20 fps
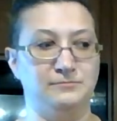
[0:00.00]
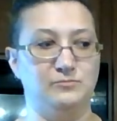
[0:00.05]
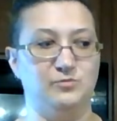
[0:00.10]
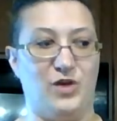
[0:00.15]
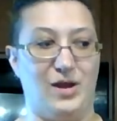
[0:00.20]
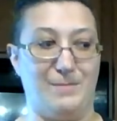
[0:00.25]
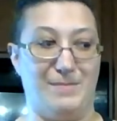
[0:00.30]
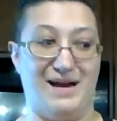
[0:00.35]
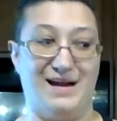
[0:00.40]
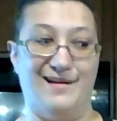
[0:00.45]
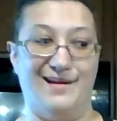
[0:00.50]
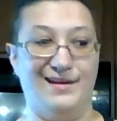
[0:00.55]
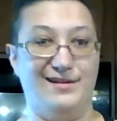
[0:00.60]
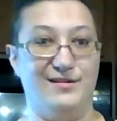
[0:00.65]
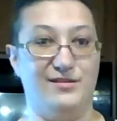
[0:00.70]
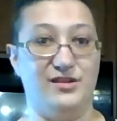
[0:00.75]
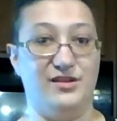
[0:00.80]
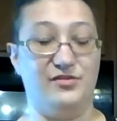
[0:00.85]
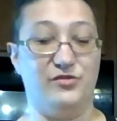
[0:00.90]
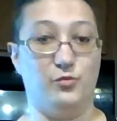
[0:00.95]
right behind
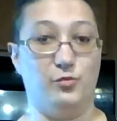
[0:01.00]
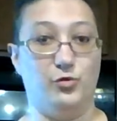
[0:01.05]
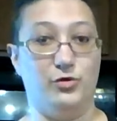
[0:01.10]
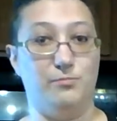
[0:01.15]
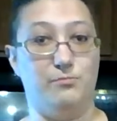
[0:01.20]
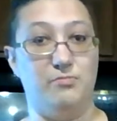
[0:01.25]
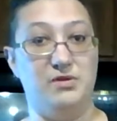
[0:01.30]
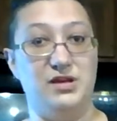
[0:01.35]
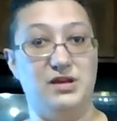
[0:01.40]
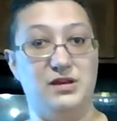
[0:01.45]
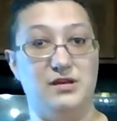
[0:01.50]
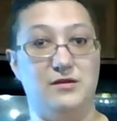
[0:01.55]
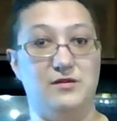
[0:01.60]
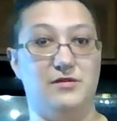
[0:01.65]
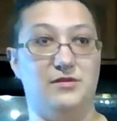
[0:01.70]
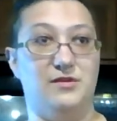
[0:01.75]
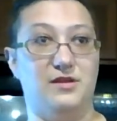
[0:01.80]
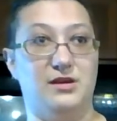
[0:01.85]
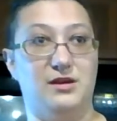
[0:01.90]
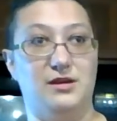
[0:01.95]
this would be
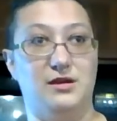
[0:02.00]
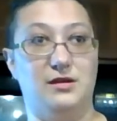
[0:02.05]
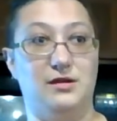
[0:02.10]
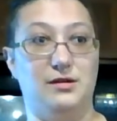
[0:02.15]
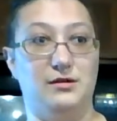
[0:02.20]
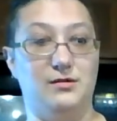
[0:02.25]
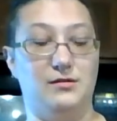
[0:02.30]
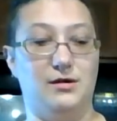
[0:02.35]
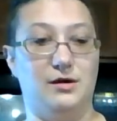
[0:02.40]
the